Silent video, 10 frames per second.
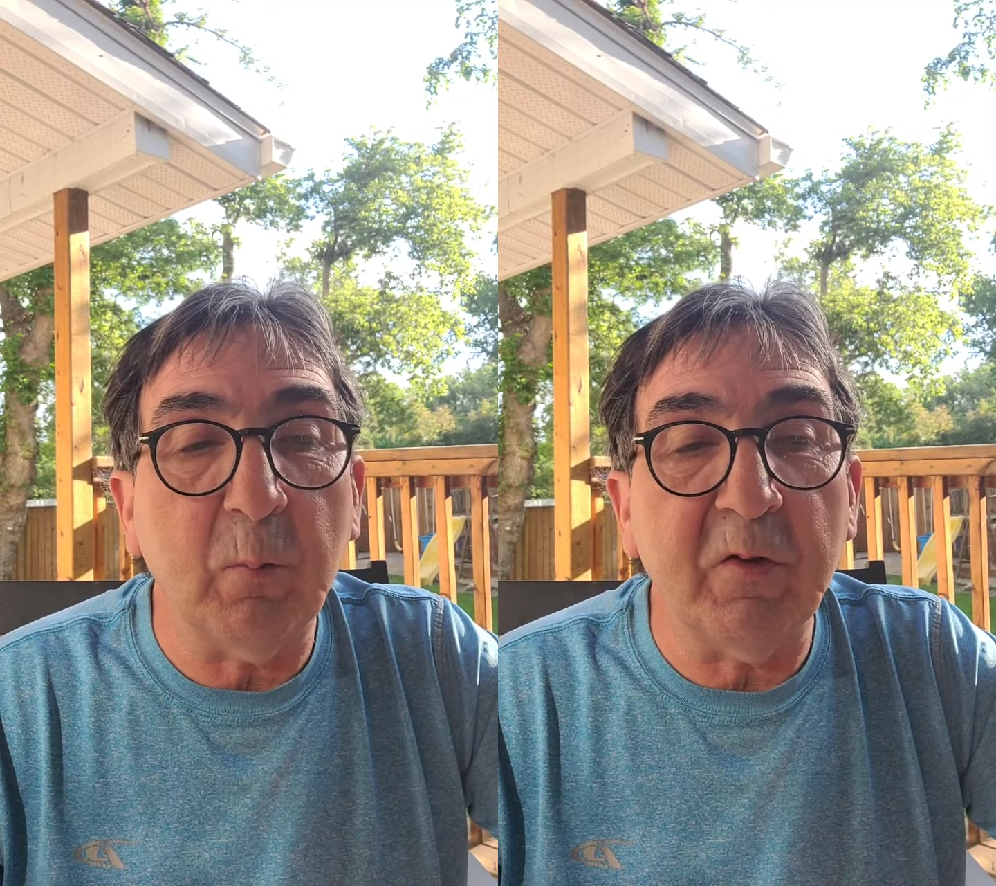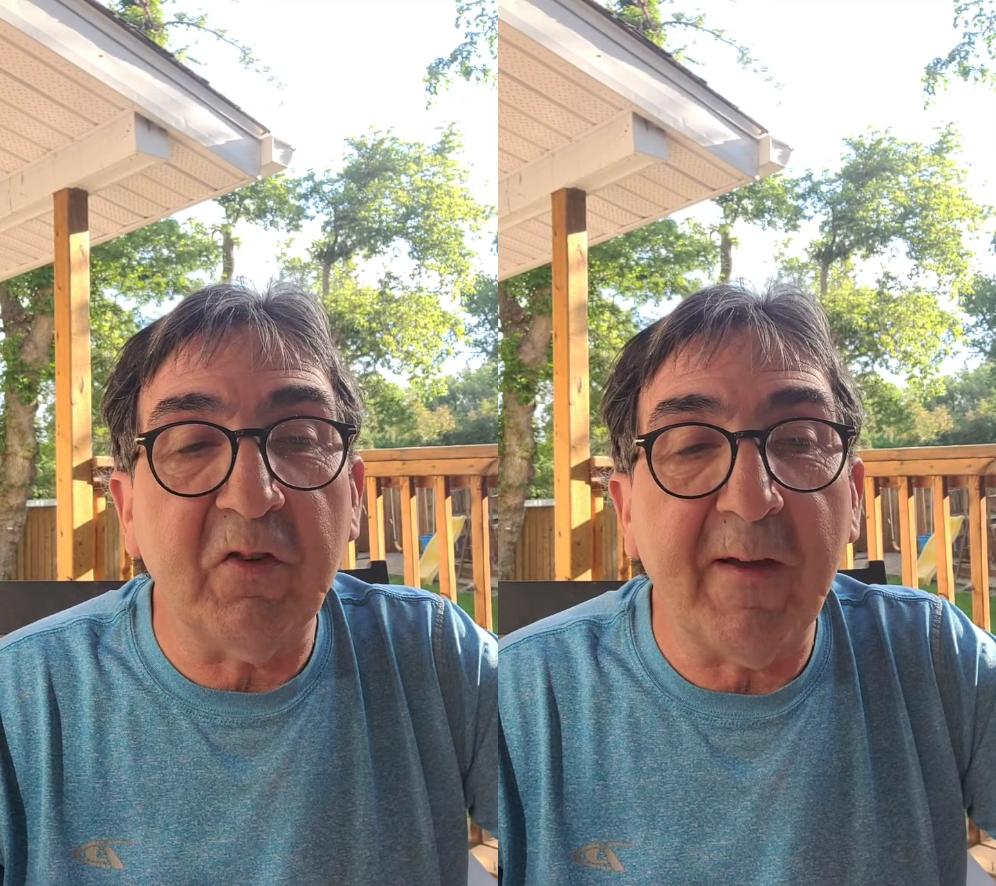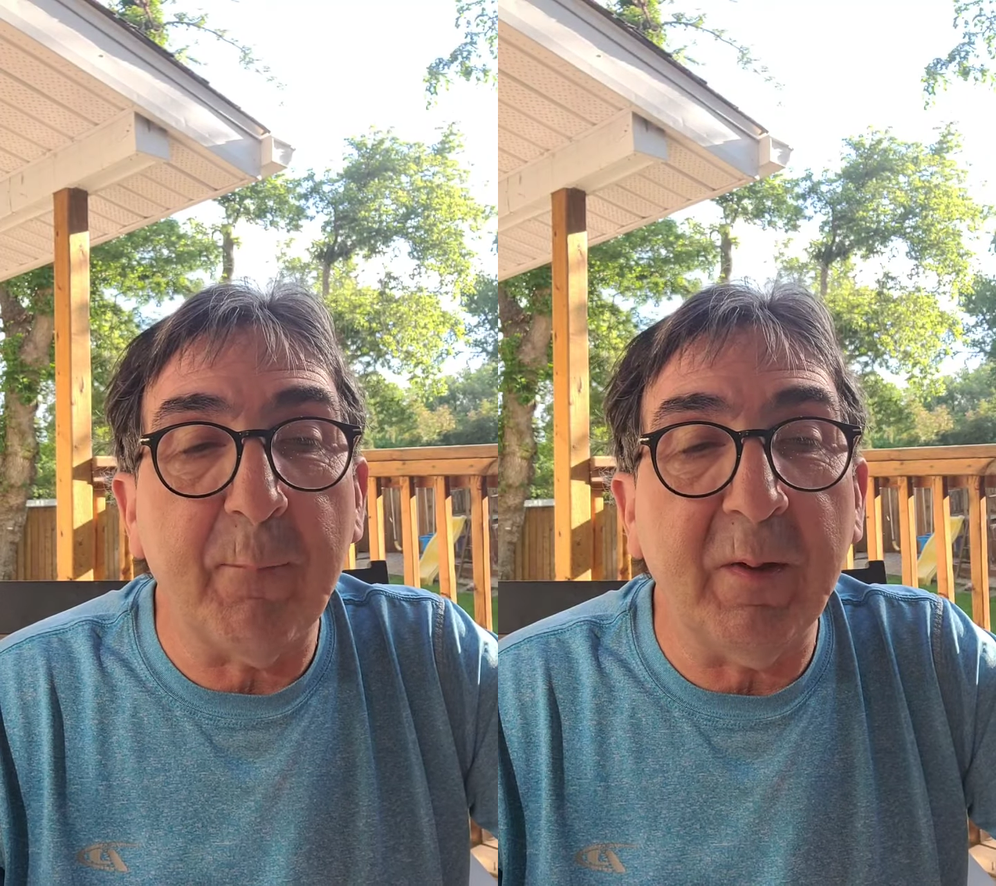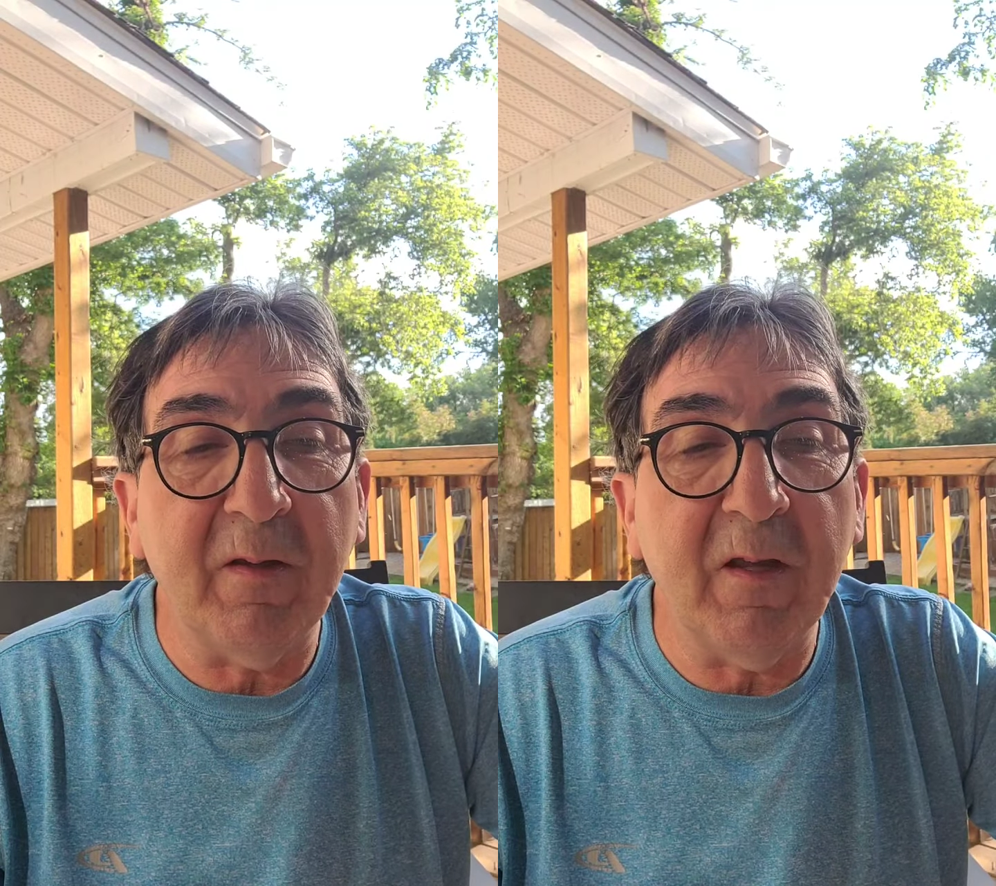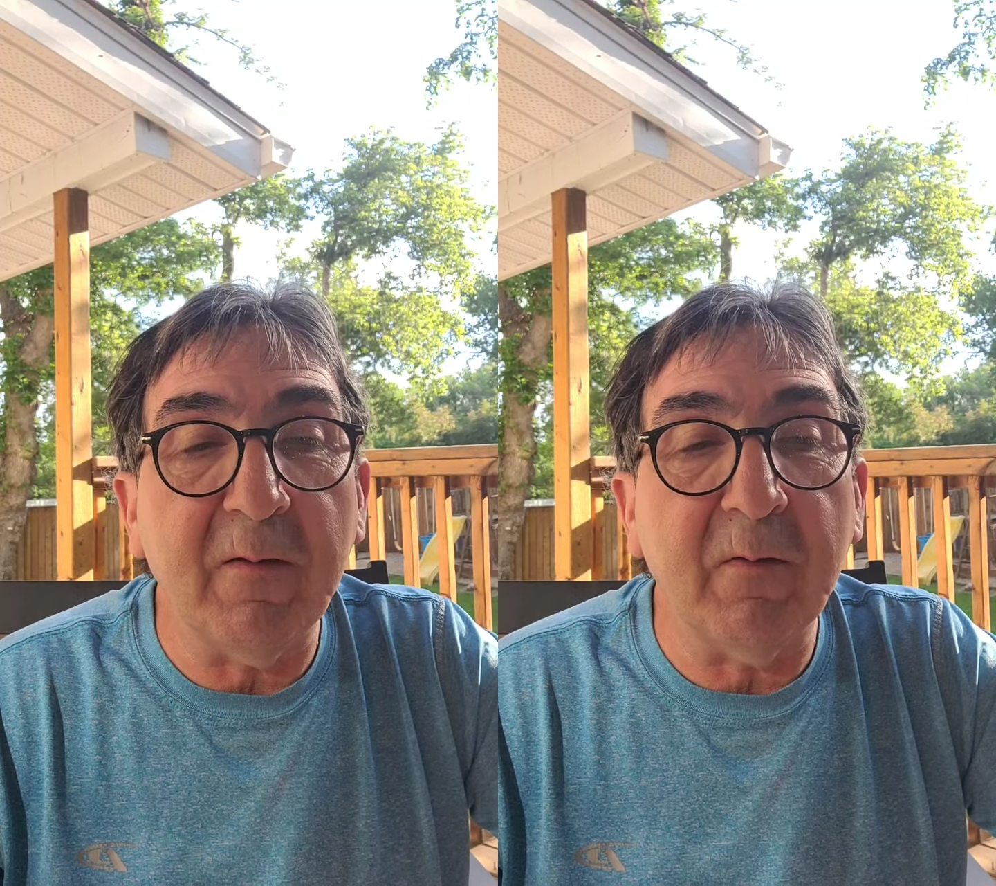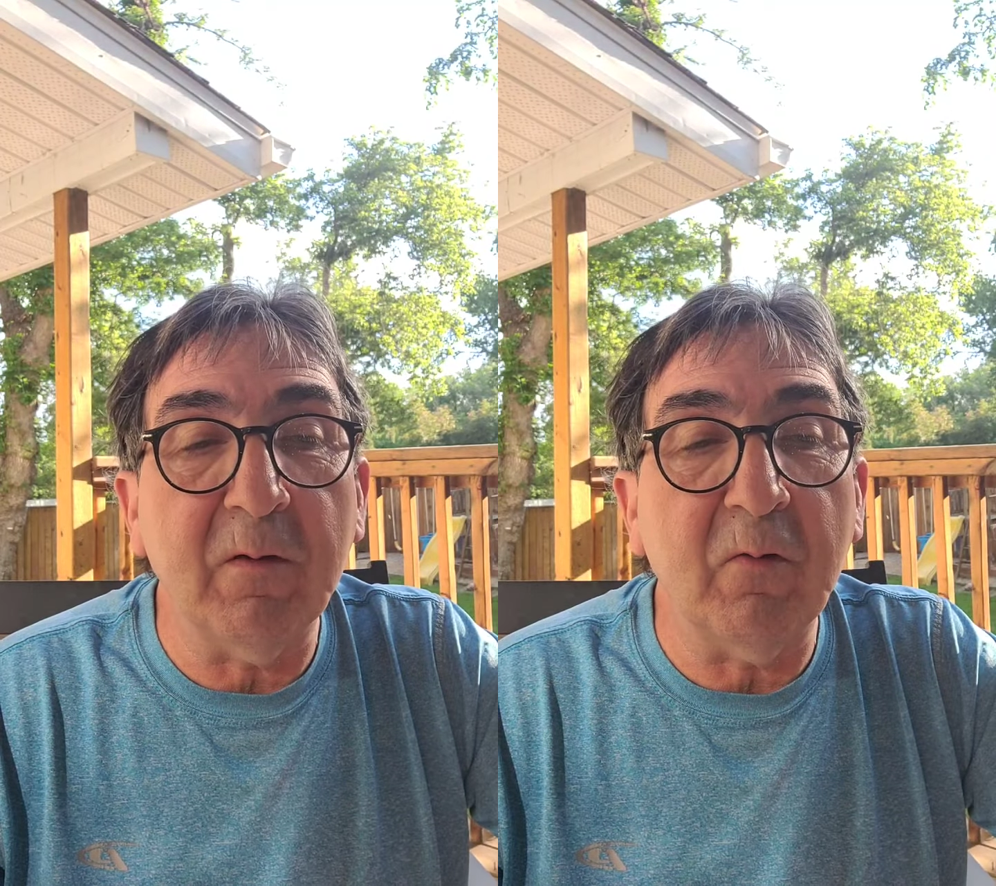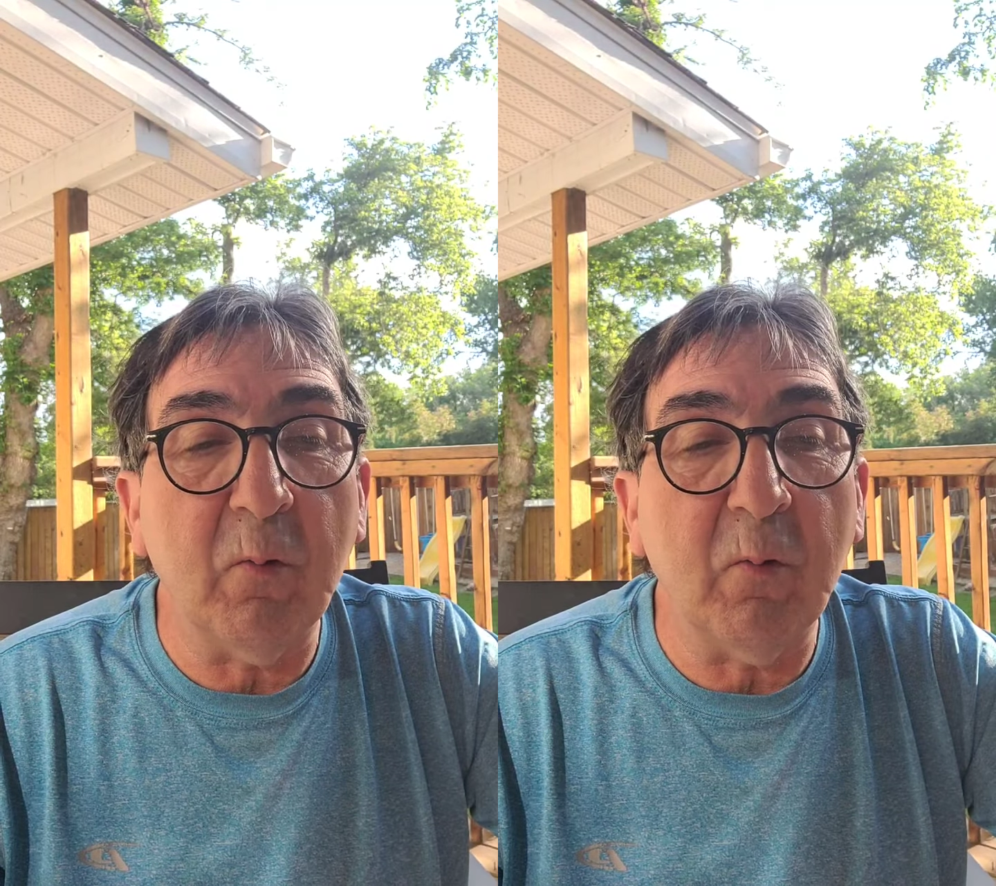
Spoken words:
which have been given